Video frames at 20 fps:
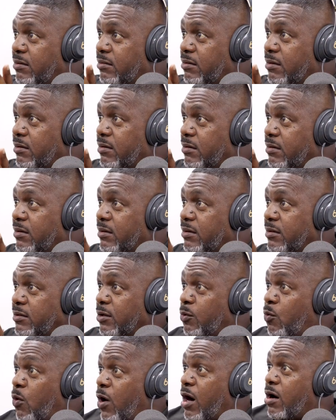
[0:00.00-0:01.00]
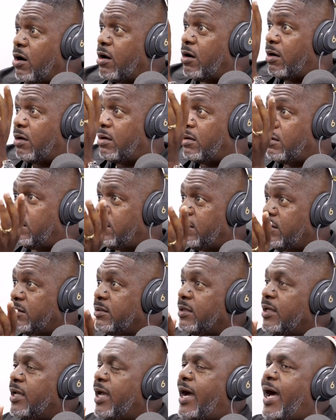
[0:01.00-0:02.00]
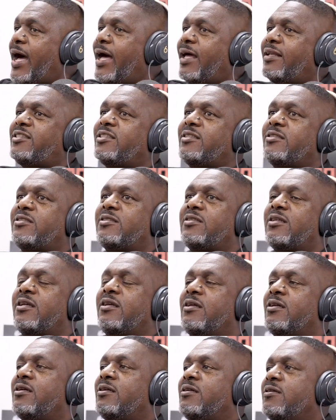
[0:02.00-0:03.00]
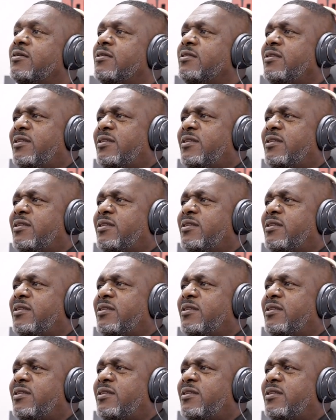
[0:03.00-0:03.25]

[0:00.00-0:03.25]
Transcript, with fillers: Okay, the world. Universe.